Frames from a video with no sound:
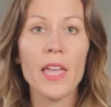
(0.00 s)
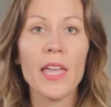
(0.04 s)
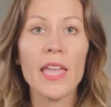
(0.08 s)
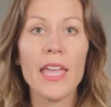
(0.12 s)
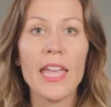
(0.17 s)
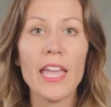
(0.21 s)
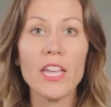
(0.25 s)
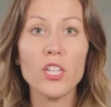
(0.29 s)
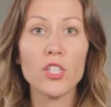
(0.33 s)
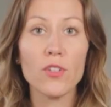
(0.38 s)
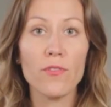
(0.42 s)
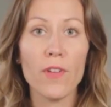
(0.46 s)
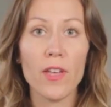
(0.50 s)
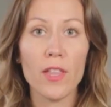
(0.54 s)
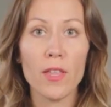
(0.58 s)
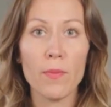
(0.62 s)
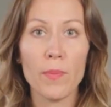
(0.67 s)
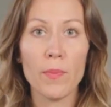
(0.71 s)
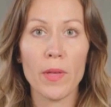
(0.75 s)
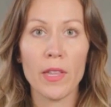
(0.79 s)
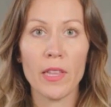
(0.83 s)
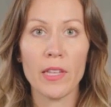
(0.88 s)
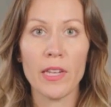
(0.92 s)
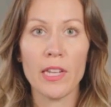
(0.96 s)
Each
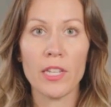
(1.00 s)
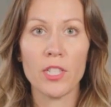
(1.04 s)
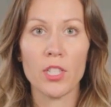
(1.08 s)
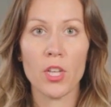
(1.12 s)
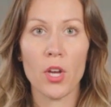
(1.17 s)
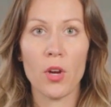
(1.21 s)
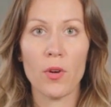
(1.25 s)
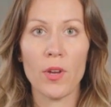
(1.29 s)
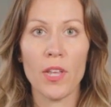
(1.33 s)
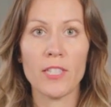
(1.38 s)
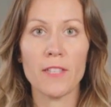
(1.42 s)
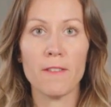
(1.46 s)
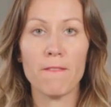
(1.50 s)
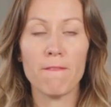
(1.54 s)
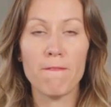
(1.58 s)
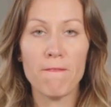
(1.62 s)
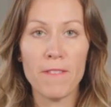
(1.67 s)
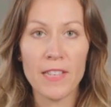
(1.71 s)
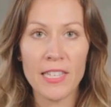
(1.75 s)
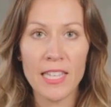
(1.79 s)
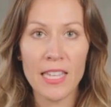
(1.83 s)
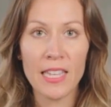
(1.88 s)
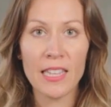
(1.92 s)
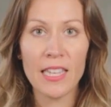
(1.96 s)
availability zone is a
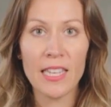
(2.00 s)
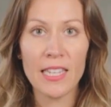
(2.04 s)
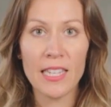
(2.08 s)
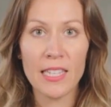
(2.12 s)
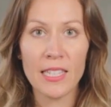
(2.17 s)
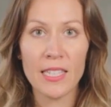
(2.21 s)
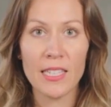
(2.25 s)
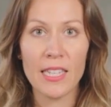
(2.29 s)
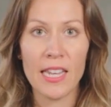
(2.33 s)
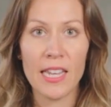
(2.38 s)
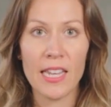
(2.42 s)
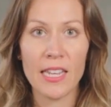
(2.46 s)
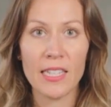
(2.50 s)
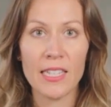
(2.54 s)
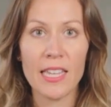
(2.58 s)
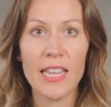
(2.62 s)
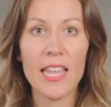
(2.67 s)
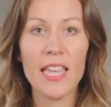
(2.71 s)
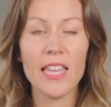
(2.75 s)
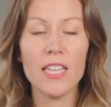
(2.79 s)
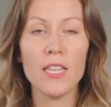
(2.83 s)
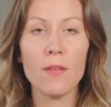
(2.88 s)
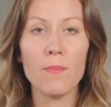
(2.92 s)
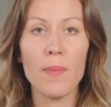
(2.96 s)
physically distinct,
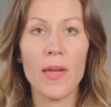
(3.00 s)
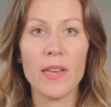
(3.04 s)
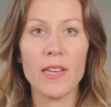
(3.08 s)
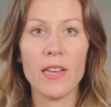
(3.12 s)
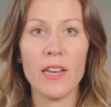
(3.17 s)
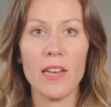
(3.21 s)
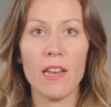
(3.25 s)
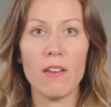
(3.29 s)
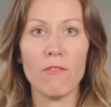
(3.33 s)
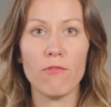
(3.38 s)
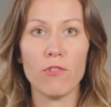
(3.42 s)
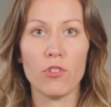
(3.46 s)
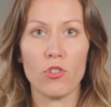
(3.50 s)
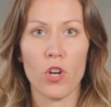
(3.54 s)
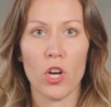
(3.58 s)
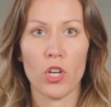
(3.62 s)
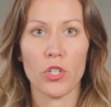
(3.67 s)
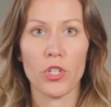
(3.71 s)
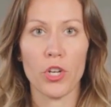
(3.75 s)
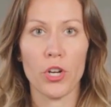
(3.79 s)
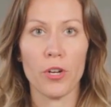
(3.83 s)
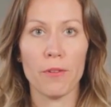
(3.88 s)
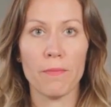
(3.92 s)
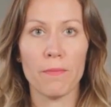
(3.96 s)
independent
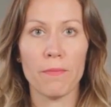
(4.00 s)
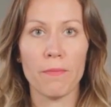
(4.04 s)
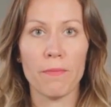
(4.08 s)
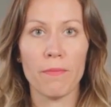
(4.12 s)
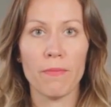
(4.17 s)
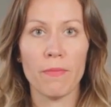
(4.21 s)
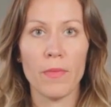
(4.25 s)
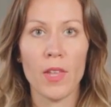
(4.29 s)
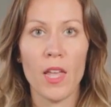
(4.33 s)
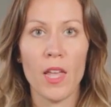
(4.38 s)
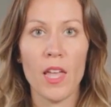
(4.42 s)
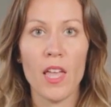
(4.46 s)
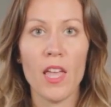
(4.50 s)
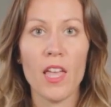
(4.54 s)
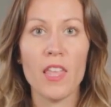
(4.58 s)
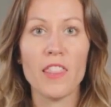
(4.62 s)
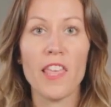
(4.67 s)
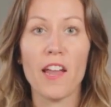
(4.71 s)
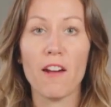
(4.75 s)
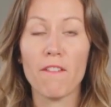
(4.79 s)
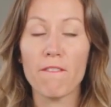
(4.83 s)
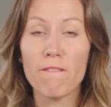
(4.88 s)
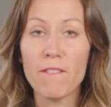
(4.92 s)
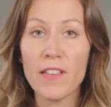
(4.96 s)
infrastructure. They
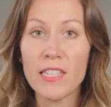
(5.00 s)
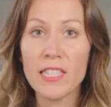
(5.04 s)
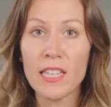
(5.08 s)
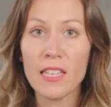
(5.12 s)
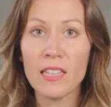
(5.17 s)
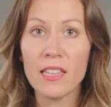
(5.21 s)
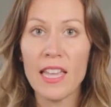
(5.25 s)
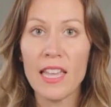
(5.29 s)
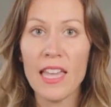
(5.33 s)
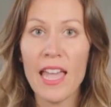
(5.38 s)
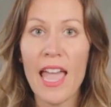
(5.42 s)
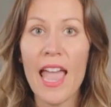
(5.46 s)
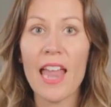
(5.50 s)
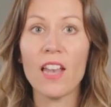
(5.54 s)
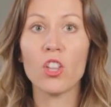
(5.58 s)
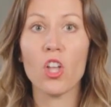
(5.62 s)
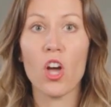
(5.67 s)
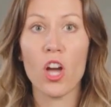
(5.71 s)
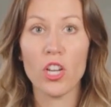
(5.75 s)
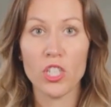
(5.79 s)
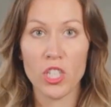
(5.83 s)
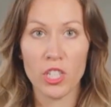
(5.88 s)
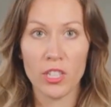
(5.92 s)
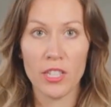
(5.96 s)
are physically and
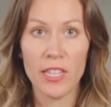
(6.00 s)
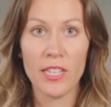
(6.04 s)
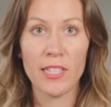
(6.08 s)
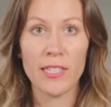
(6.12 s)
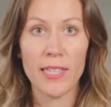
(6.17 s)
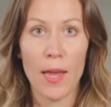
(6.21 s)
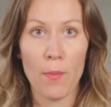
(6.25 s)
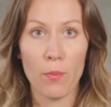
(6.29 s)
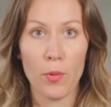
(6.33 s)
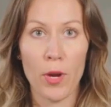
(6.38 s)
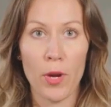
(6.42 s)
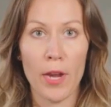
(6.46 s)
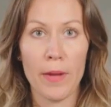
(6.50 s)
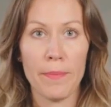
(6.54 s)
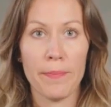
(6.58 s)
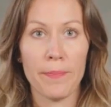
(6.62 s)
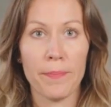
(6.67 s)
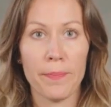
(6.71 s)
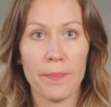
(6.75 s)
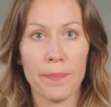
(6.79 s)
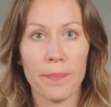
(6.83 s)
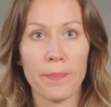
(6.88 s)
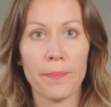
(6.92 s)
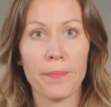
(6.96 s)
logically separate.
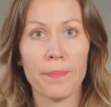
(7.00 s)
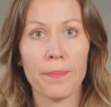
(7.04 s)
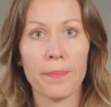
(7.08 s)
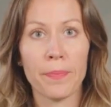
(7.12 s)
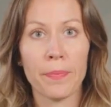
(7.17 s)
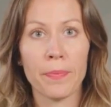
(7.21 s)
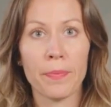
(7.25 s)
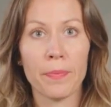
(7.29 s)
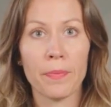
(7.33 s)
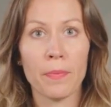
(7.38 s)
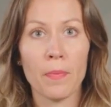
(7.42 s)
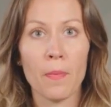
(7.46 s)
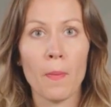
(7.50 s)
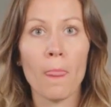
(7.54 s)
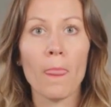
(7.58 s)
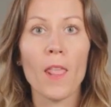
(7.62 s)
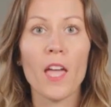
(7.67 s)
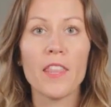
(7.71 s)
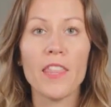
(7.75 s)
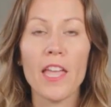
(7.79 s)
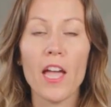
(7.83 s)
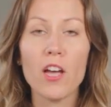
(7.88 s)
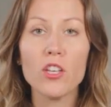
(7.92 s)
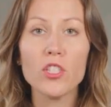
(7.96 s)

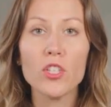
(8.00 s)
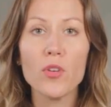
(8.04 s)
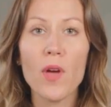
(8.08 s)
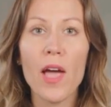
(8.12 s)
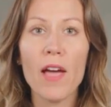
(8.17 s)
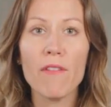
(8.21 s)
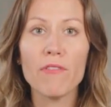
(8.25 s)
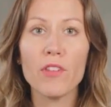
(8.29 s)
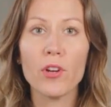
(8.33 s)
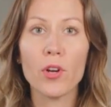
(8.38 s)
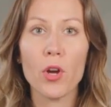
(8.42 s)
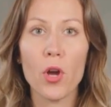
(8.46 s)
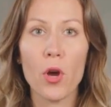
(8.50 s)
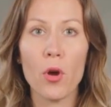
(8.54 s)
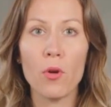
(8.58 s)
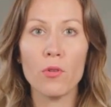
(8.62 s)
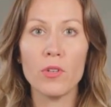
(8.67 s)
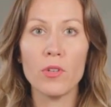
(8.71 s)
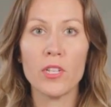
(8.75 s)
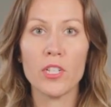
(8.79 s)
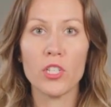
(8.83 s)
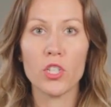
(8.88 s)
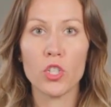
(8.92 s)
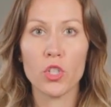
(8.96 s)
They also have their own
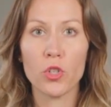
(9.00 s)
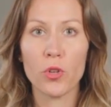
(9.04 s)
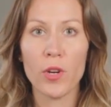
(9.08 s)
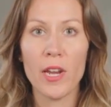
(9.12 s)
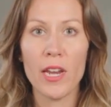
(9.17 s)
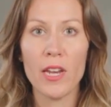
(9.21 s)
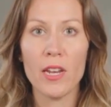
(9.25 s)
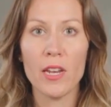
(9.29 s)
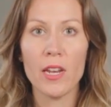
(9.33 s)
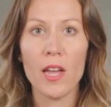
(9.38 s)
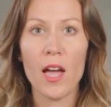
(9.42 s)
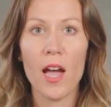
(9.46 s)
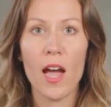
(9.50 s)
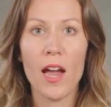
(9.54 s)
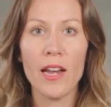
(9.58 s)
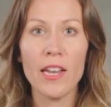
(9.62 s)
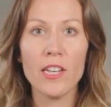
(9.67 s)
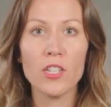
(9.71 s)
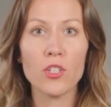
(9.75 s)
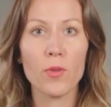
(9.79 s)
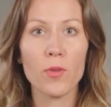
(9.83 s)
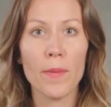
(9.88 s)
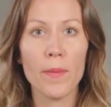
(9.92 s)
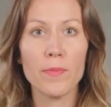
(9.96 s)
discrete,
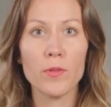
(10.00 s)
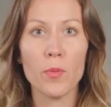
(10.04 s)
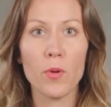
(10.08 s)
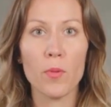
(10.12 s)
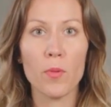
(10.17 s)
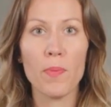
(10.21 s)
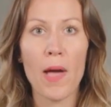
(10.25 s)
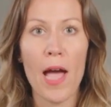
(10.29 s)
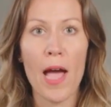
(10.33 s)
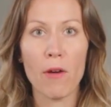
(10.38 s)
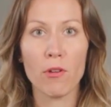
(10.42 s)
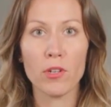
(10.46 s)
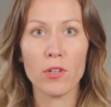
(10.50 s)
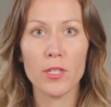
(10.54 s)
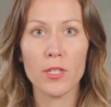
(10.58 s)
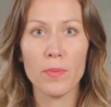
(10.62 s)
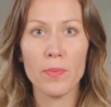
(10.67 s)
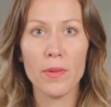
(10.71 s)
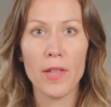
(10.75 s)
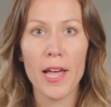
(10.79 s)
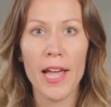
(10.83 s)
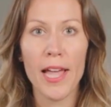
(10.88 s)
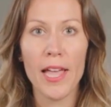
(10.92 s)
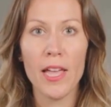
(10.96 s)
uninterruptible power
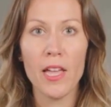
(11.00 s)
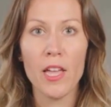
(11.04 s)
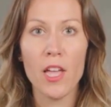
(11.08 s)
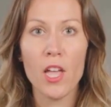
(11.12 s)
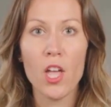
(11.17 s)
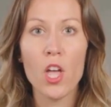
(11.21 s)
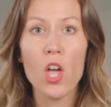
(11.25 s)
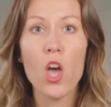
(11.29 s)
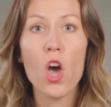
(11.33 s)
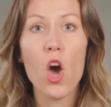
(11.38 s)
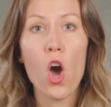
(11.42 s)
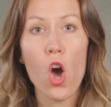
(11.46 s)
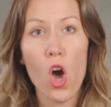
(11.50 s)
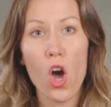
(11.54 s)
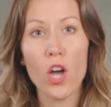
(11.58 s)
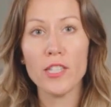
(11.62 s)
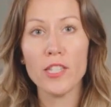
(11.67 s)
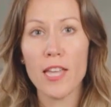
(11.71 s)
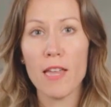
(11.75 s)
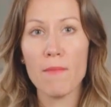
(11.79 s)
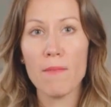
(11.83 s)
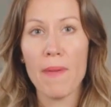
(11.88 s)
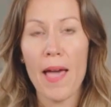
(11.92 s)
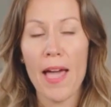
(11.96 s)
supply,
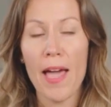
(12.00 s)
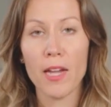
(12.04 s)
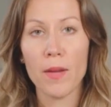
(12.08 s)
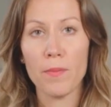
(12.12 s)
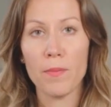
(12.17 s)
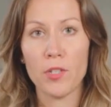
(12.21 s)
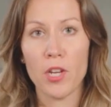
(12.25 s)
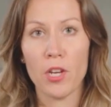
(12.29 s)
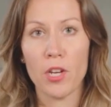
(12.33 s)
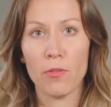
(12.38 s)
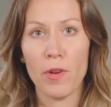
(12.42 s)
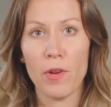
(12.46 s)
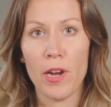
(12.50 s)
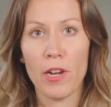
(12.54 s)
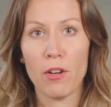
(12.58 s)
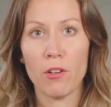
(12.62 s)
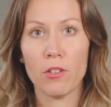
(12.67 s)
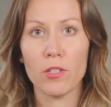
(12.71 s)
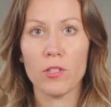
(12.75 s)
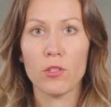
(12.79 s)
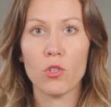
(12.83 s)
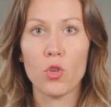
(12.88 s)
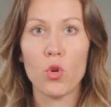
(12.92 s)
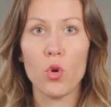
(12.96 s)
on-site backup
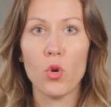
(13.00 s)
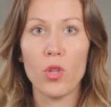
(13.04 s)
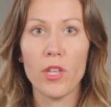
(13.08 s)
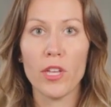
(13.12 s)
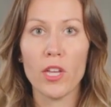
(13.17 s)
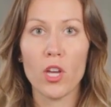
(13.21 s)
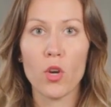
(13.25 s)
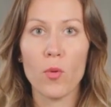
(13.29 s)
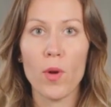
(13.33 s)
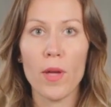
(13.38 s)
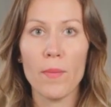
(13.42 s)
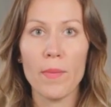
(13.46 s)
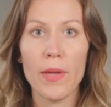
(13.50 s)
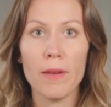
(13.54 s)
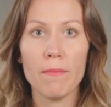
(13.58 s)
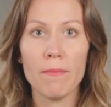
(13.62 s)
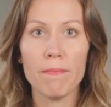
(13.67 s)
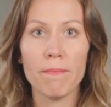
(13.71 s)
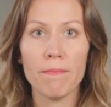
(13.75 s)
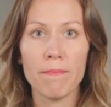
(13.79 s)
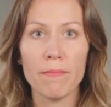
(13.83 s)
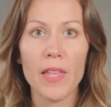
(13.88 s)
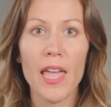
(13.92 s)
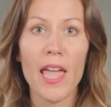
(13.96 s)
generators, cooling equipment,
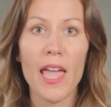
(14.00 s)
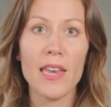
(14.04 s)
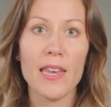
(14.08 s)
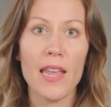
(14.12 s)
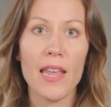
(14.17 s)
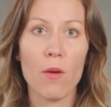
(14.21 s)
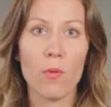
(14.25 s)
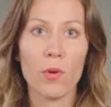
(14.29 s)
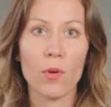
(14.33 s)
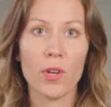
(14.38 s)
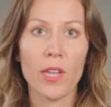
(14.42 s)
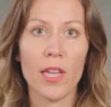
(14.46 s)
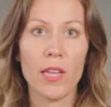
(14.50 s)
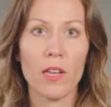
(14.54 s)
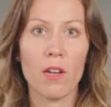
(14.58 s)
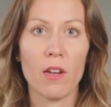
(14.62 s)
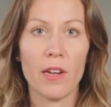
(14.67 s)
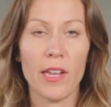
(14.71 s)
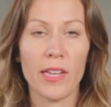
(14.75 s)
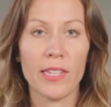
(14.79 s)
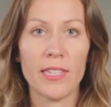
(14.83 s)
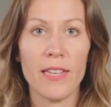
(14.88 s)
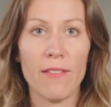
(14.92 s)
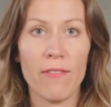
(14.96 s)
and networking
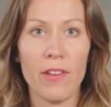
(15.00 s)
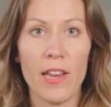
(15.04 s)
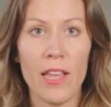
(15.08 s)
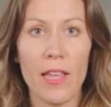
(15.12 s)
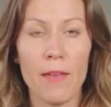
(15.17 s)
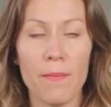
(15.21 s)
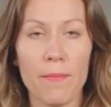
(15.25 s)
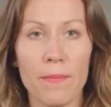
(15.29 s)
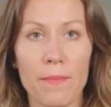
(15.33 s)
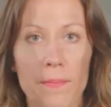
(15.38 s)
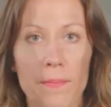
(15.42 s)
connectivity.